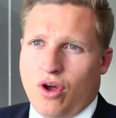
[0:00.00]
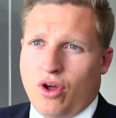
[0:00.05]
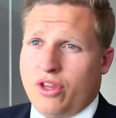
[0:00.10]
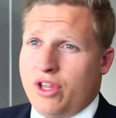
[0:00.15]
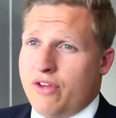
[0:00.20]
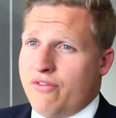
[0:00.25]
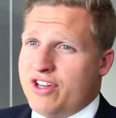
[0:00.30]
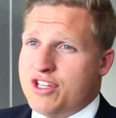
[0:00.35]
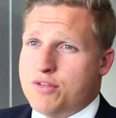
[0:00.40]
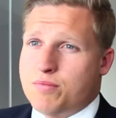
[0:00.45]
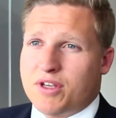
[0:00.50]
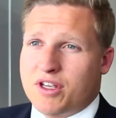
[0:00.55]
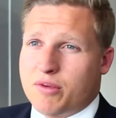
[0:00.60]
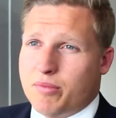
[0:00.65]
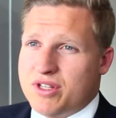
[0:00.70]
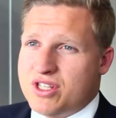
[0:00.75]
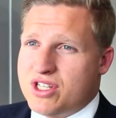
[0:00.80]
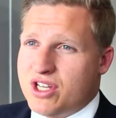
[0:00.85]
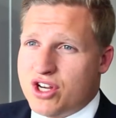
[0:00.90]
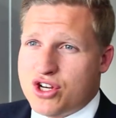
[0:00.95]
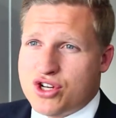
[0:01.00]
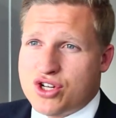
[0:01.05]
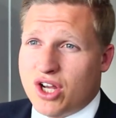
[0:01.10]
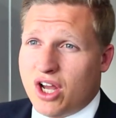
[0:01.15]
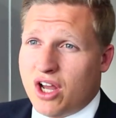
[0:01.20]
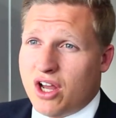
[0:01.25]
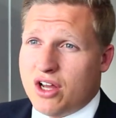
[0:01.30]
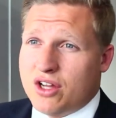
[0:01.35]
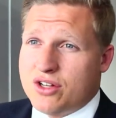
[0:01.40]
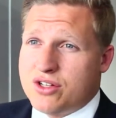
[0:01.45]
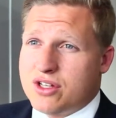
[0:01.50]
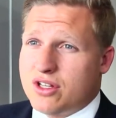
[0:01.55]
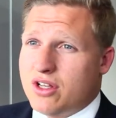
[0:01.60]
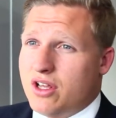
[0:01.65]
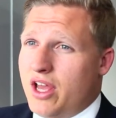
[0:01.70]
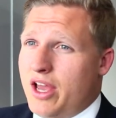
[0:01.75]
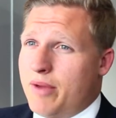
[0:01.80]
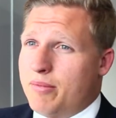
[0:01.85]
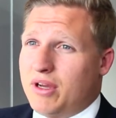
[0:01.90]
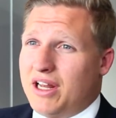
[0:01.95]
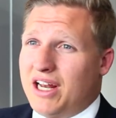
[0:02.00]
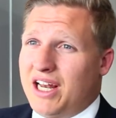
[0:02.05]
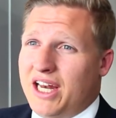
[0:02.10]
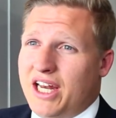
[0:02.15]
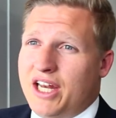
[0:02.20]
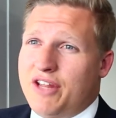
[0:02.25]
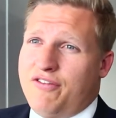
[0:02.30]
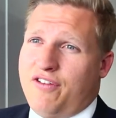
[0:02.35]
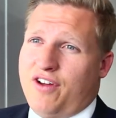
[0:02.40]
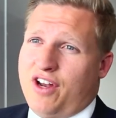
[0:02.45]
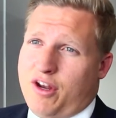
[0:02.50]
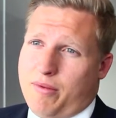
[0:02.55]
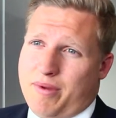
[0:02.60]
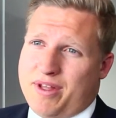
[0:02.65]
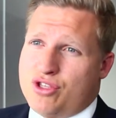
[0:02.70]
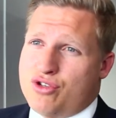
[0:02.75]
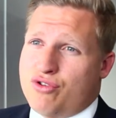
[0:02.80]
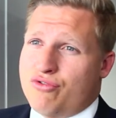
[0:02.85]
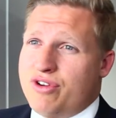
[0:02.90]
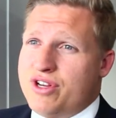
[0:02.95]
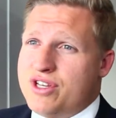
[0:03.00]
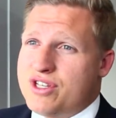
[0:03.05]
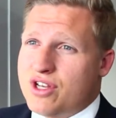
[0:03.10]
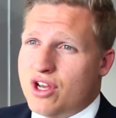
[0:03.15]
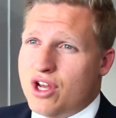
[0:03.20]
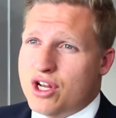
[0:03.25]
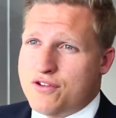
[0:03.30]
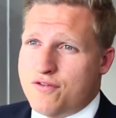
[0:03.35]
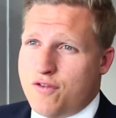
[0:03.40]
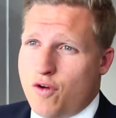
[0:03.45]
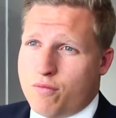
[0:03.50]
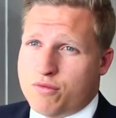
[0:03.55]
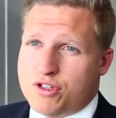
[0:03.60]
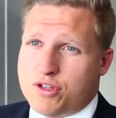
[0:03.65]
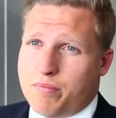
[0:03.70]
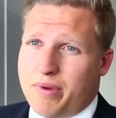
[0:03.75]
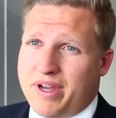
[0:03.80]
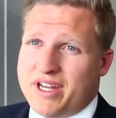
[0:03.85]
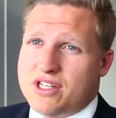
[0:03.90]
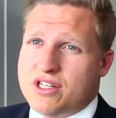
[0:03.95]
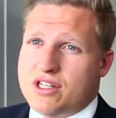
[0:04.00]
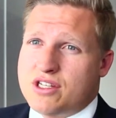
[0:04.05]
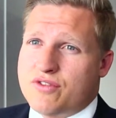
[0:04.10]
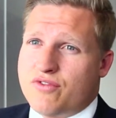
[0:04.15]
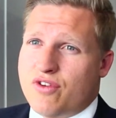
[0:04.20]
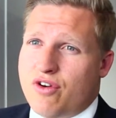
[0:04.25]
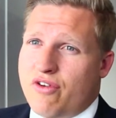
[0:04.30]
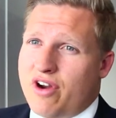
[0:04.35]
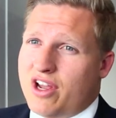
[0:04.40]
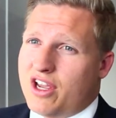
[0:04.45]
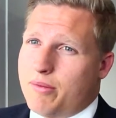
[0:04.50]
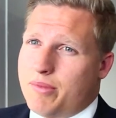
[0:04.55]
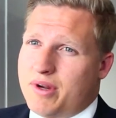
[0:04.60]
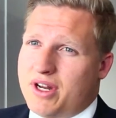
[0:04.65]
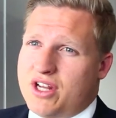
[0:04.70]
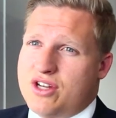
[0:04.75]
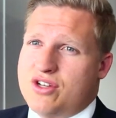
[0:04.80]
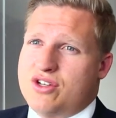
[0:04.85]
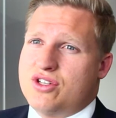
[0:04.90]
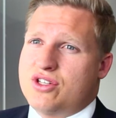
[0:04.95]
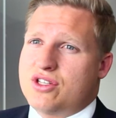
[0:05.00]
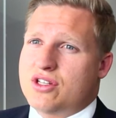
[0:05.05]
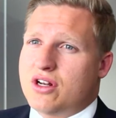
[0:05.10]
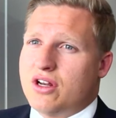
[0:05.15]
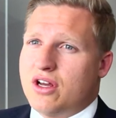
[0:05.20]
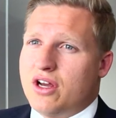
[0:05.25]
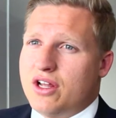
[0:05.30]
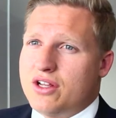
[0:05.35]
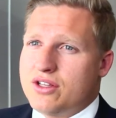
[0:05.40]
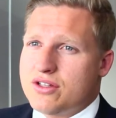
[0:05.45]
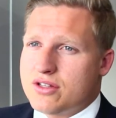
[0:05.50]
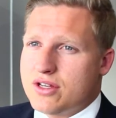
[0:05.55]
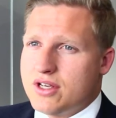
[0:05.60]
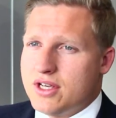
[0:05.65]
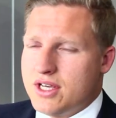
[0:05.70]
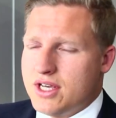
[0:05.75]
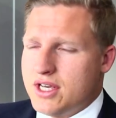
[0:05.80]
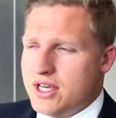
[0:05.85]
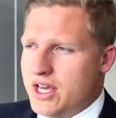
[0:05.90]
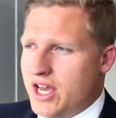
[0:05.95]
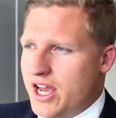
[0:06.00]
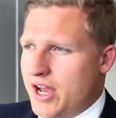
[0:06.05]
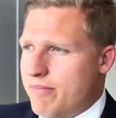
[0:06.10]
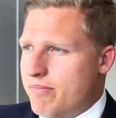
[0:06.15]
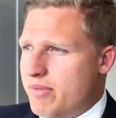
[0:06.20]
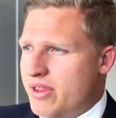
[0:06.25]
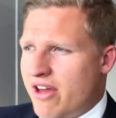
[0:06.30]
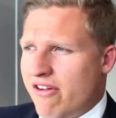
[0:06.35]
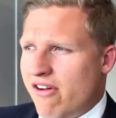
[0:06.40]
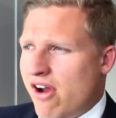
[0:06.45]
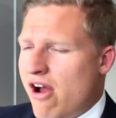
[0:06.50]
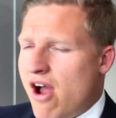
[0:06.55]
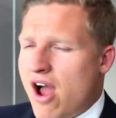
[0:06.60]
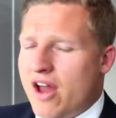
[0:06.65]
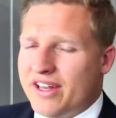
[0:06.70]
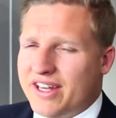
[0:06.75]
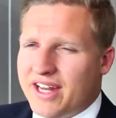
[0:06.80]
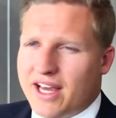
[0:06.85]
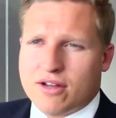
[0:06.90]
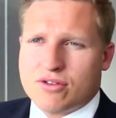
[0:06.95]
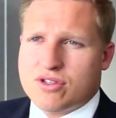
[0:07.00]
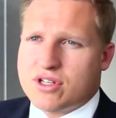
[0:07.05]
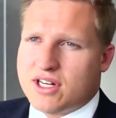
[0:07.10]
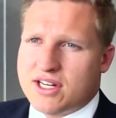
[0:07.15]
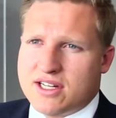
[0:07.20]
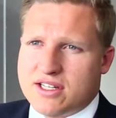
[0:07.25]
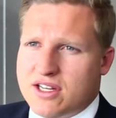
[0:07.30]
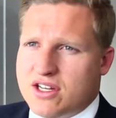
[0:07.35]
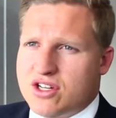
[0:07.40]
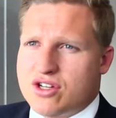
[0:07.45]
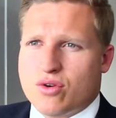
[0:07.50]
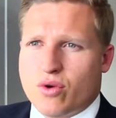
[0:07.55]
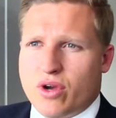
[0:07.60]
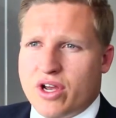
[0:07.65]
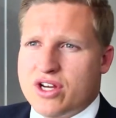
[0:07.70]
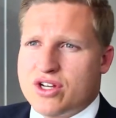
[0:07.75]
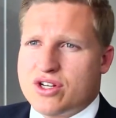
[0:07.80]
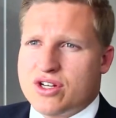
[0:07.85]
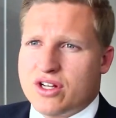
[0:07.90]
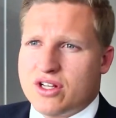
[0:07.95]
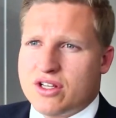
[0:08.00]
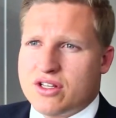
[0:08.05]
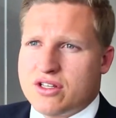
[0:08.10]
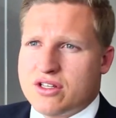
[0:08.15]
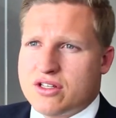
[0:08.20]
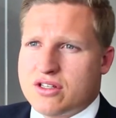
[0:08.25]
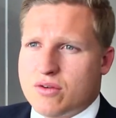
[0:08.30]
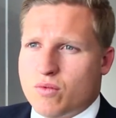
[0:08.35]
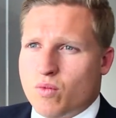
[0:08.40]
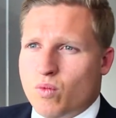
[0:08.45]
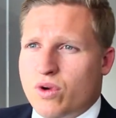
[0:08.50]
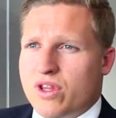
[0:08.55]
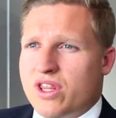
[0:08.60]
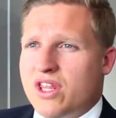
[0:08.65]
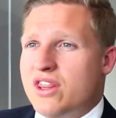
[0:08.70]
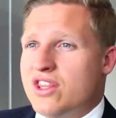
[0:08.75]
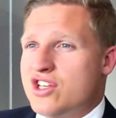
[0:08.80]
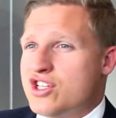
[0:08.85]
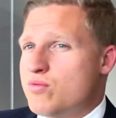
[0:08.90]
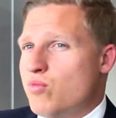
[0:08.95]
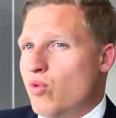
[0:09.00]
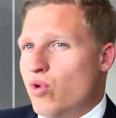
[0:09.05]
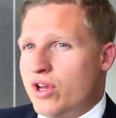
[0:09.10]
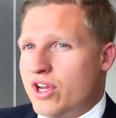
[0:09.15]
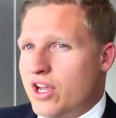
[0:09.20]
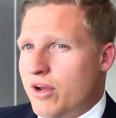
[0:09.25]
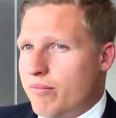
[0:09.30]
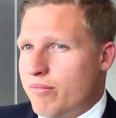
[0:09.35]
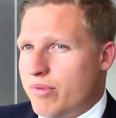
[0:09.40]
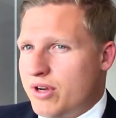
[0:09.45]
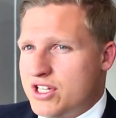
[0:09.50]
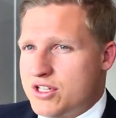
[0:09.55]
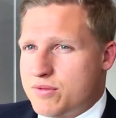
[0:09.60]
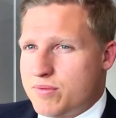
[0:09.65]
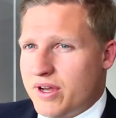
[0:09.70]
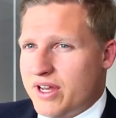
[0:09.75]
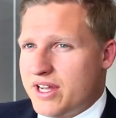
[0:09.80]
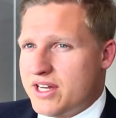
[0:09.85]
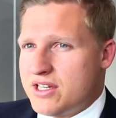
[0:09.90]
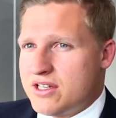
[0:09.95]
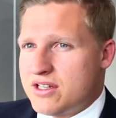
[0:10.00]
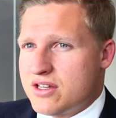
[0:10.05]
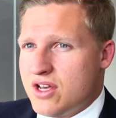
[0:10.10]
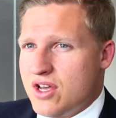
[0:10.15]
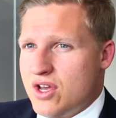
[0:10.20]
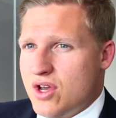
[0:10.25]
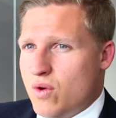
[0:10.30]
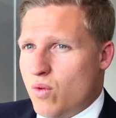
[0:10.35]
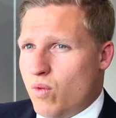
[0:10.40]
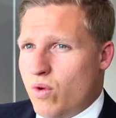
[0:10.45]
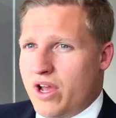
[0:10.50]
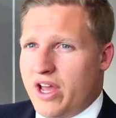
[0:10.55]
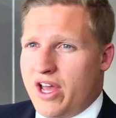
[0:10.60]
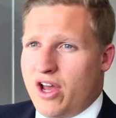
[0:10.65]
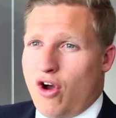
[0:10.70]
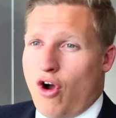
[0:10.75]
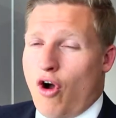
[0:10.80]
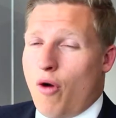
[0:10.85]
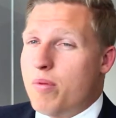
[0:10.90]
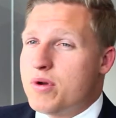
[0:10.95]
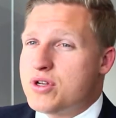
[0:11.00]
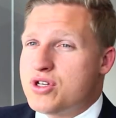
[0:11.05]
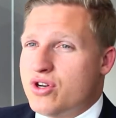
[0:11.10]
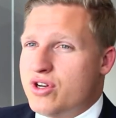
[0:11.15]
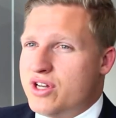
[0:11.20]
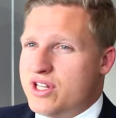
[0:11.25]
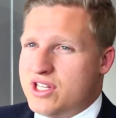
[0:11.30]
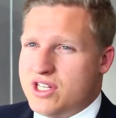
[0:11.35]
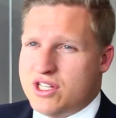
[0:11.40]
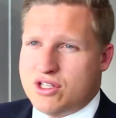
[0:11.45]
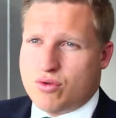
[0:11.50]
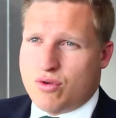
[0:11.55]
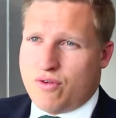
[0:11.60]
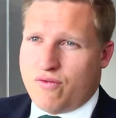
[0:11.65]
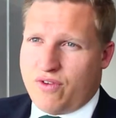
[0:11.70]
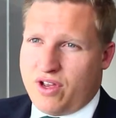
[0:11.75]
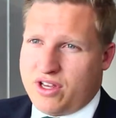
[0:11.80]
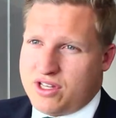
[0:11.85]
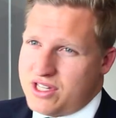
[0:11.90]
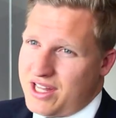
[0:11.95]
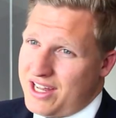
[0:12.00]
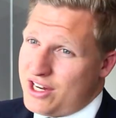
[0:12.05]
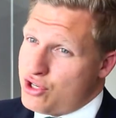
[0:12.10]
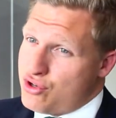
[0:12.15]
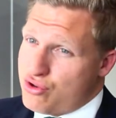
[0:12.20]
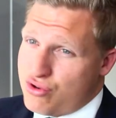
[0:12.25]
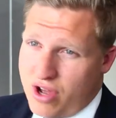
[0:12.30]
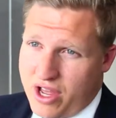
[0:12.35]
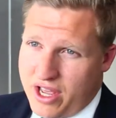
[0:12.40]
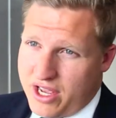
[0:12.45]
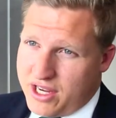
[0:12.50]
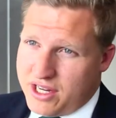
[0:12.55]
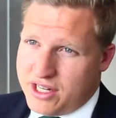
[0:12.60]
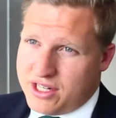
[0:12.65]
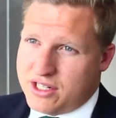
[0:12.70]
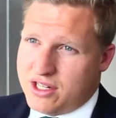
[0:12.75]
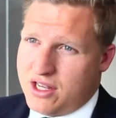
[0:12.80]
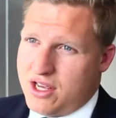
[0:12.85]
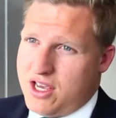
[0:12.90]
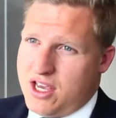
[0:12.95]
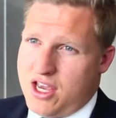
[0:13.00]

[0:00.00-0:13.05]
On the investment committee at Shard, clearly fundamental research forms the basis of our recommendations to clients. But there are undoubtedly situations within the smaller company space where opportunities to invest and trade